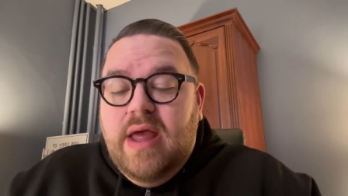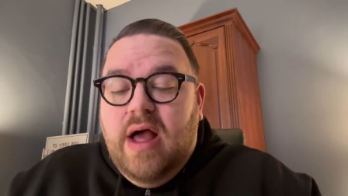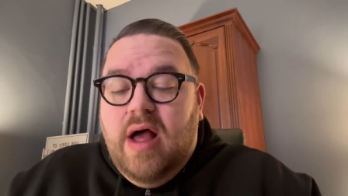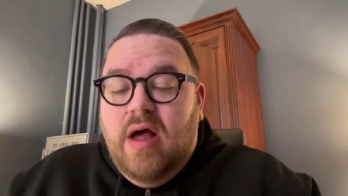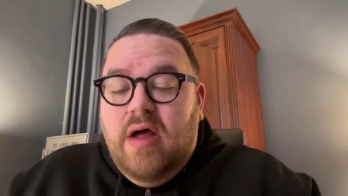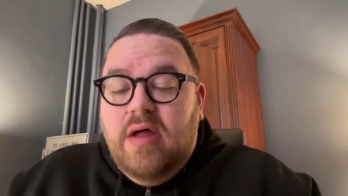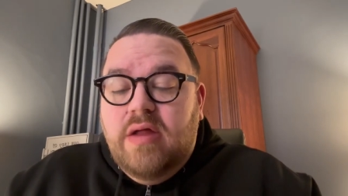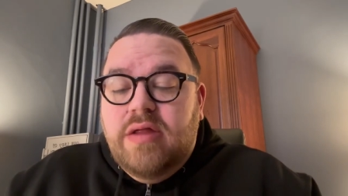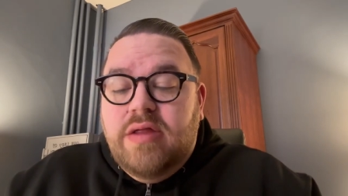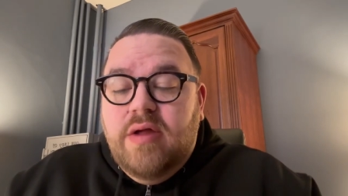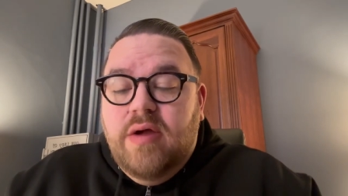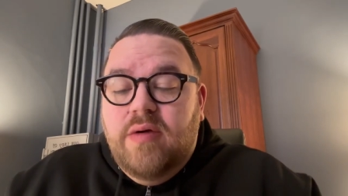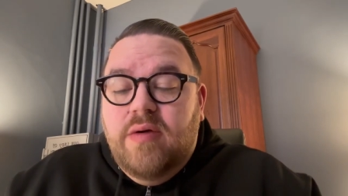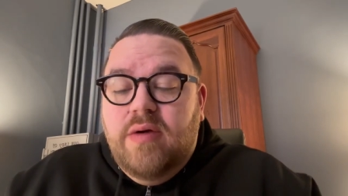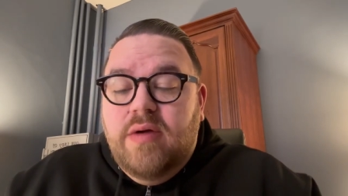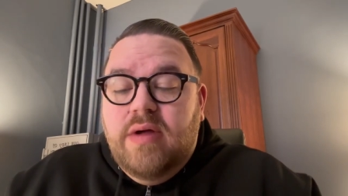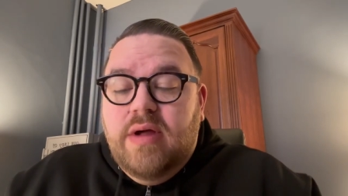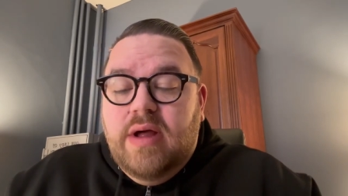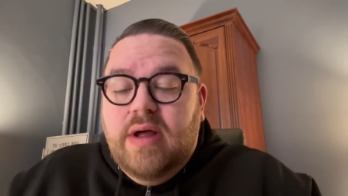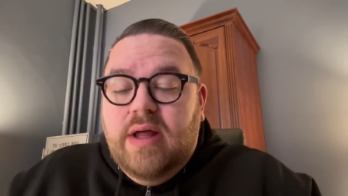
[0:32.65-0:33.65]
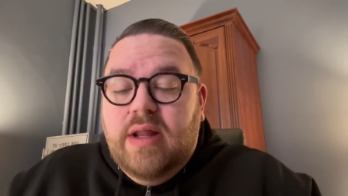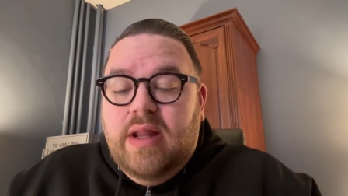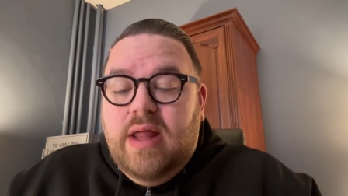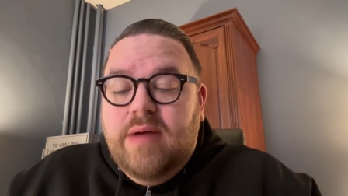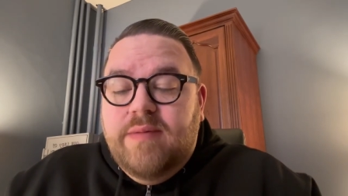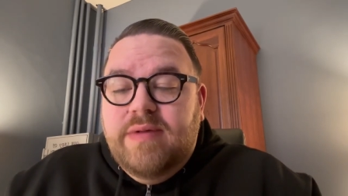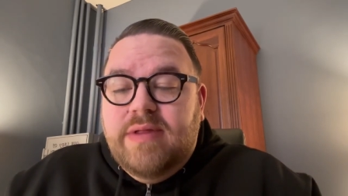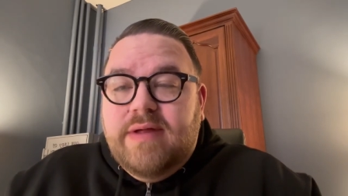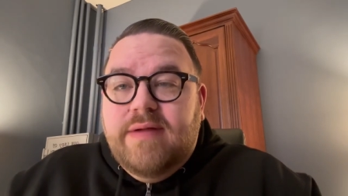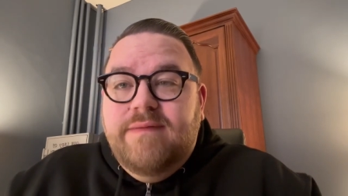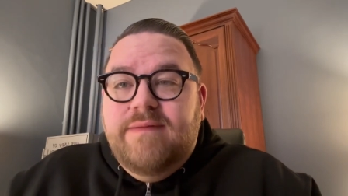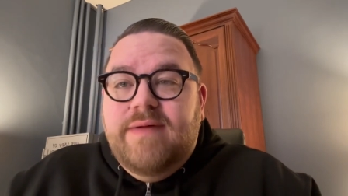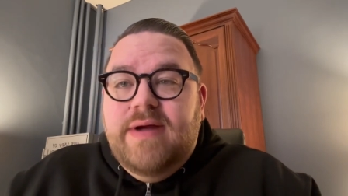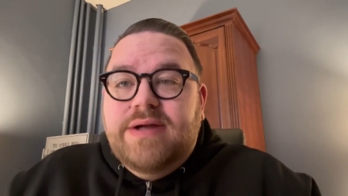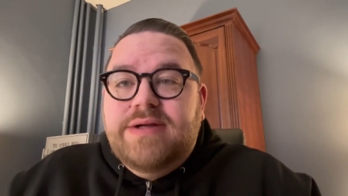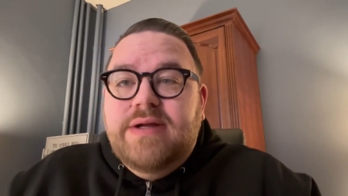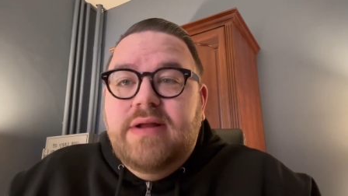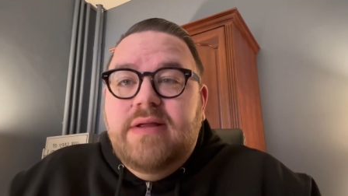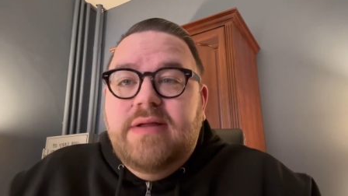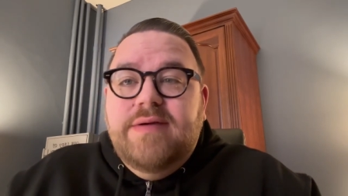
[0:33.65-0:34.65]
Also, along with
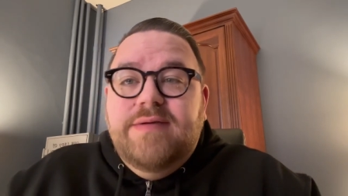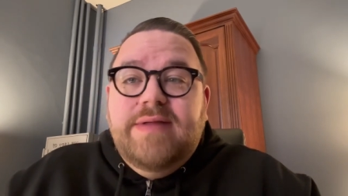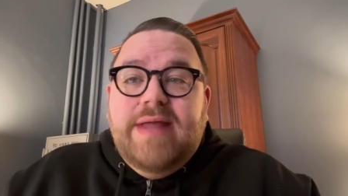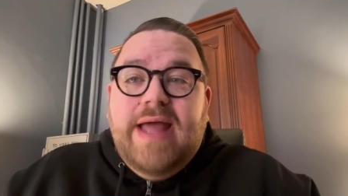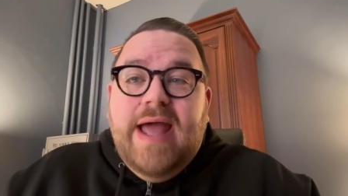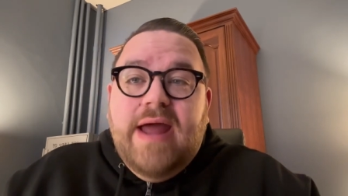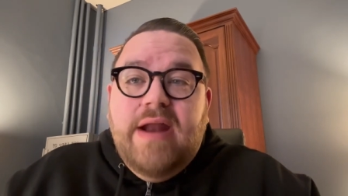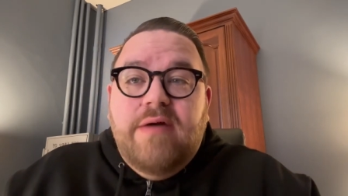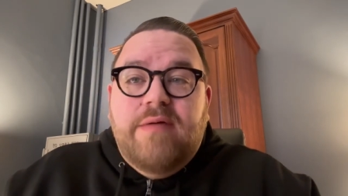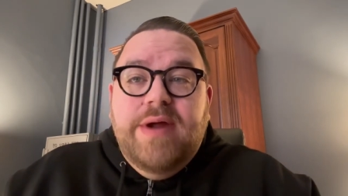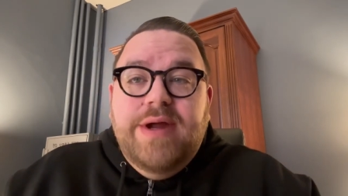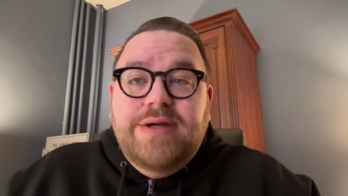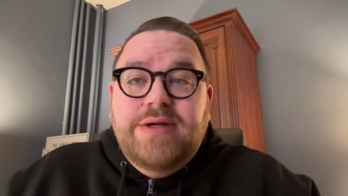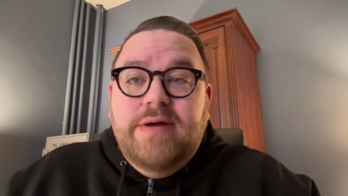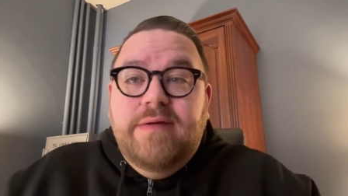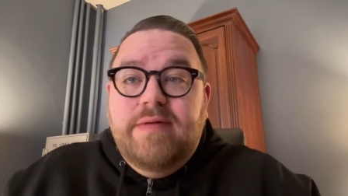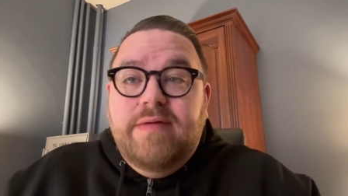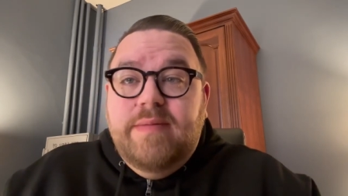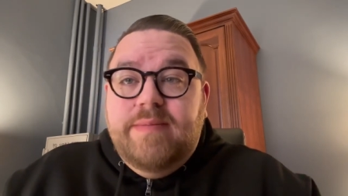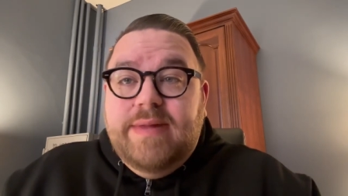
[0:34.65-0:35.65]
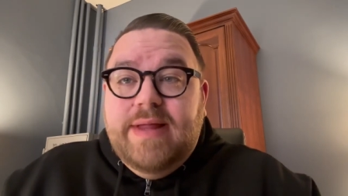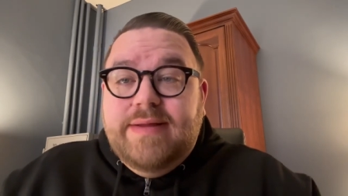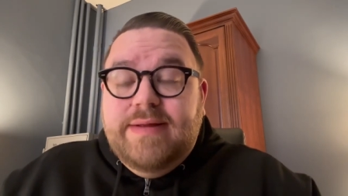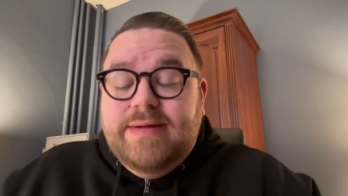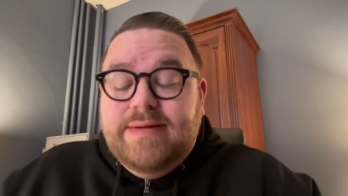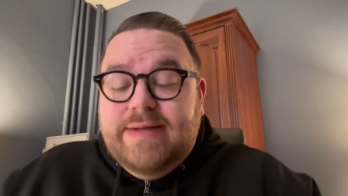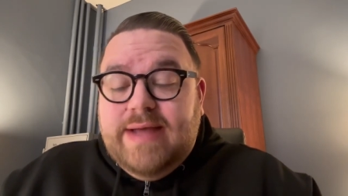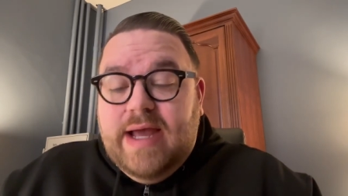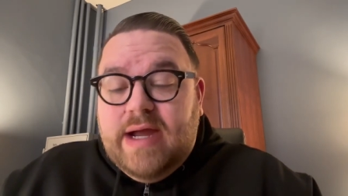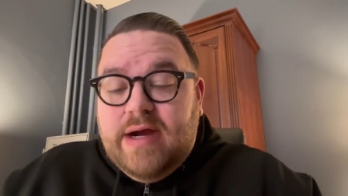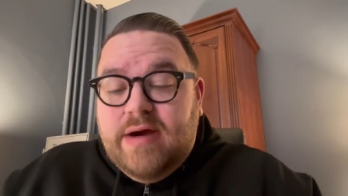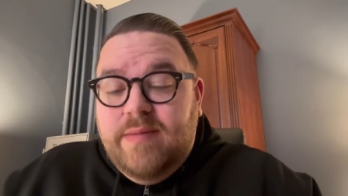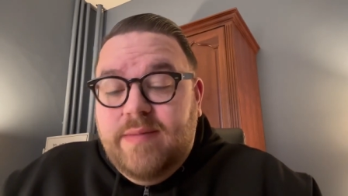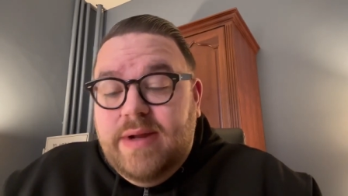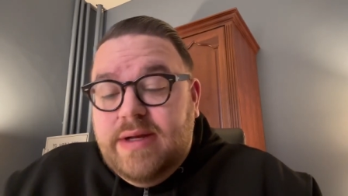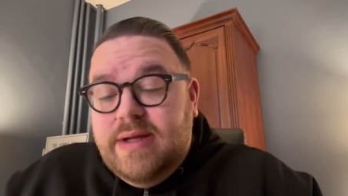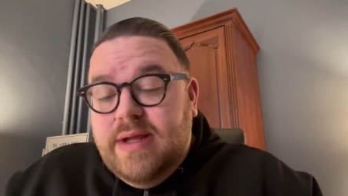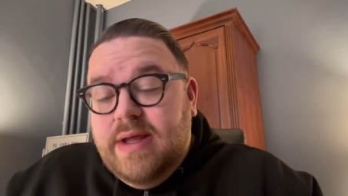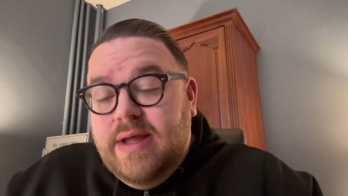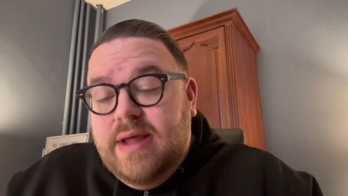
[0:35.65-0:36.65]
confessions, there's Adoration of the Blessed
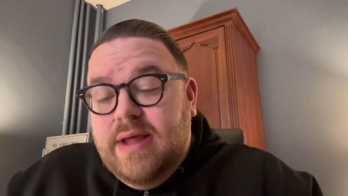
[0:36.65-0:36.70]
Sacrament